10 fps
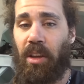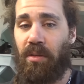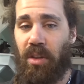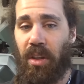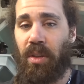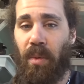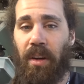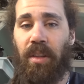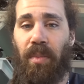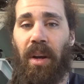You just want
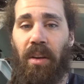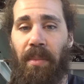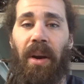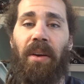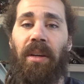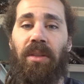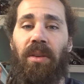to spray your bearings.